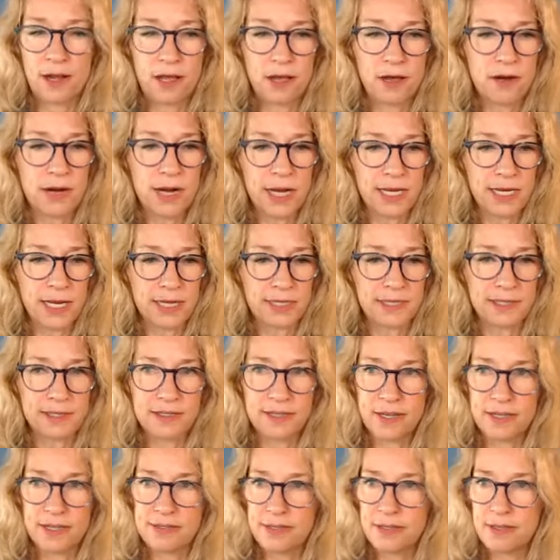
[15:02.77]
All right, it
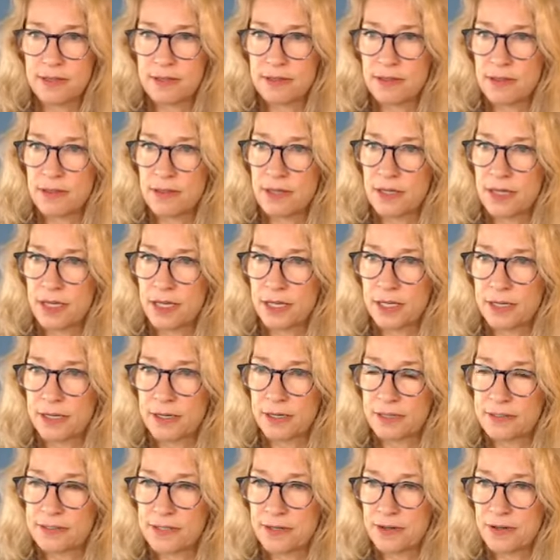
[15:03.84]
doesn't look,
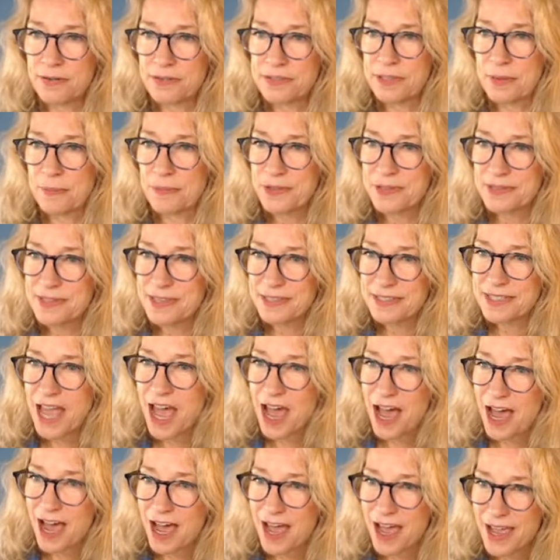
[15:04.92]
so someone says
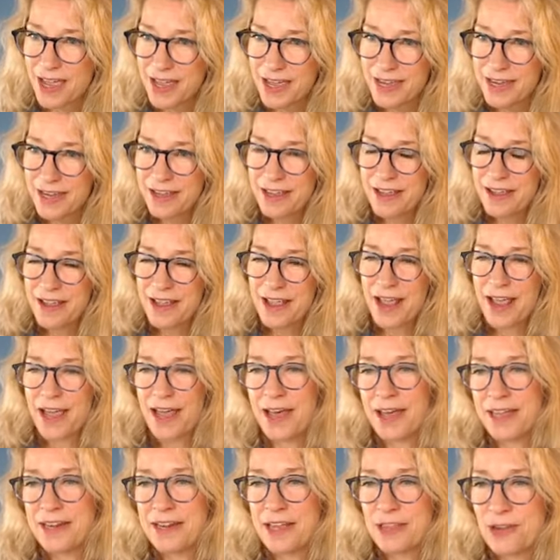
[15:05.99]
hi.
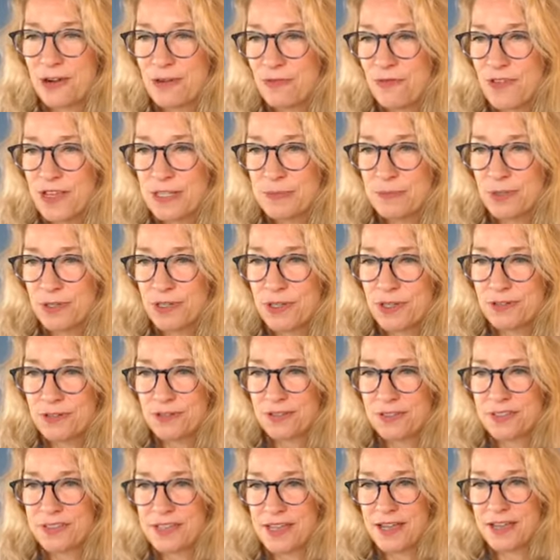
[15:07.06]
Another Facebook
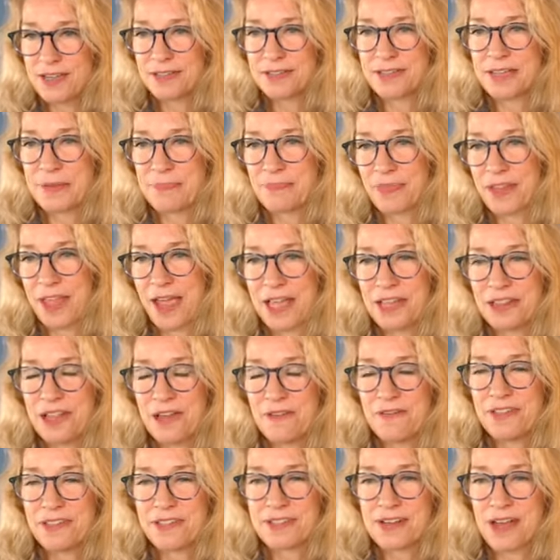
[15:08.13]
user says, I
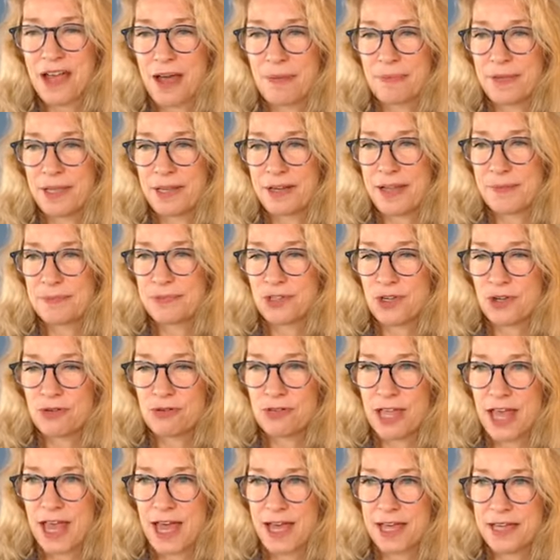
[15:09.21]
love this topic. I'm so
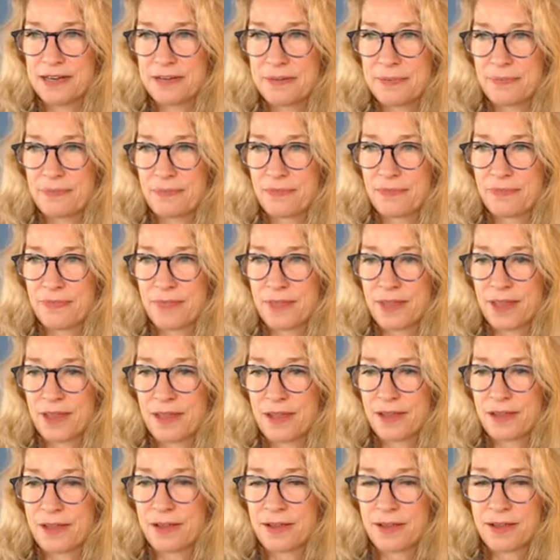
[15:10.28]
glad.
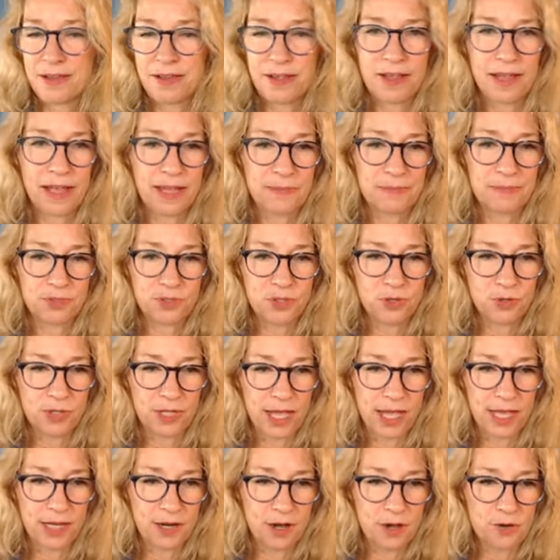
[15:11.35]
I'm so glad.